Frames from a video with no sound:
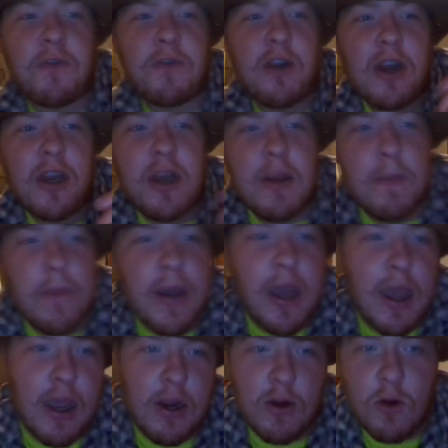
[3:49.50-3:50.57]
friend of
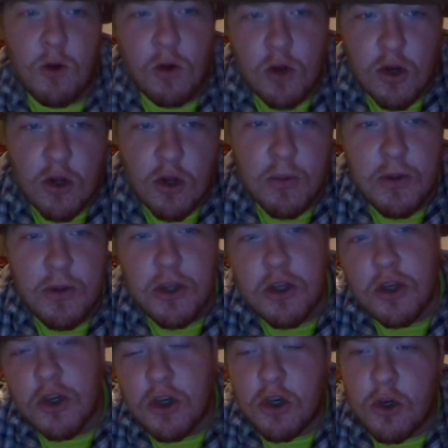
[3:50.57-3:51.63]
mine who told me
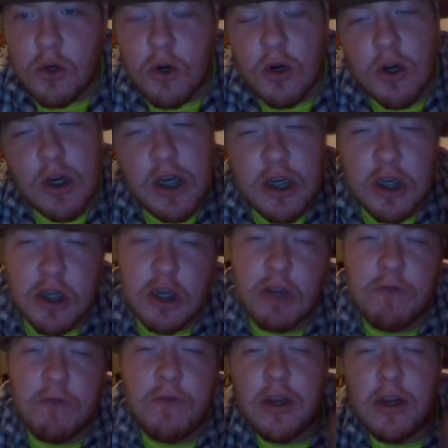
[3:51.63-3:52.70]
this story is
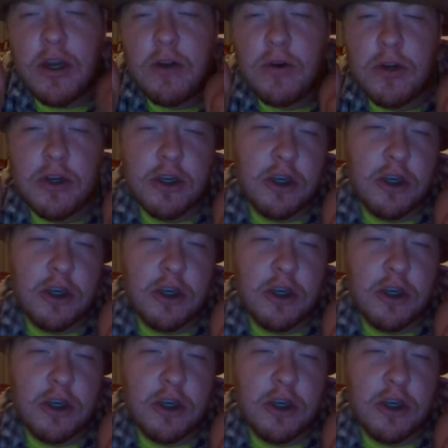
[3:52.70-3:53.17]
a very